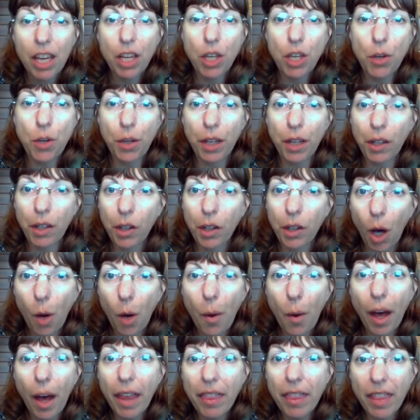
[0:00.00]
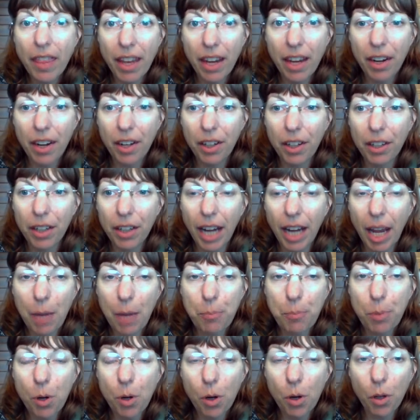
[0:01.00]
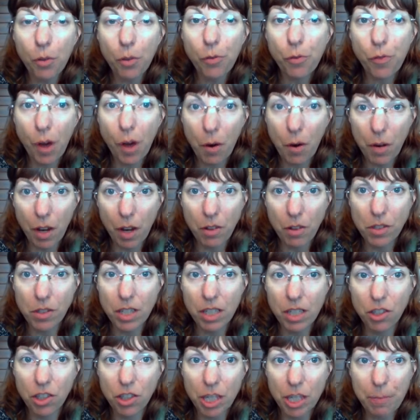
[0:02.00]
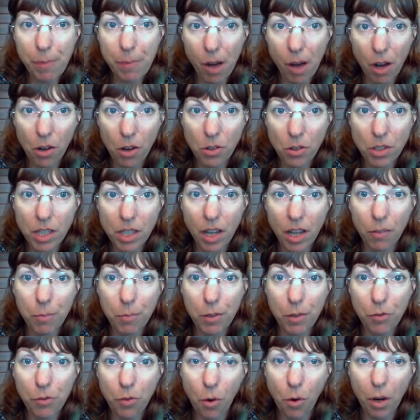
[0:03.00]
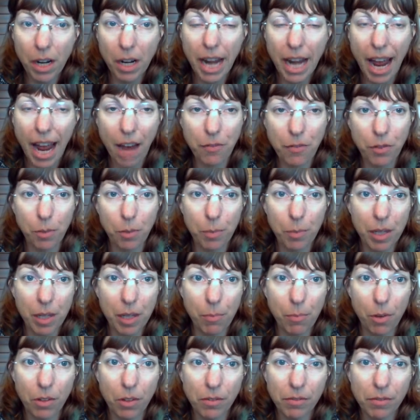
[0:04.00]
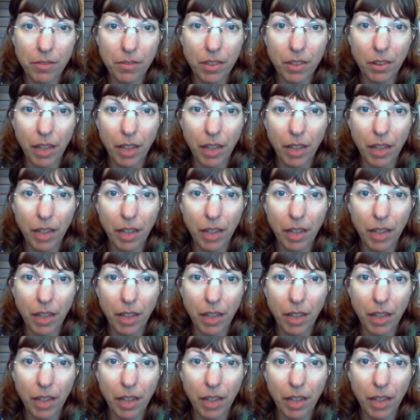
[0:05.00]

You can go on there and pull photos that she posts of before and after people,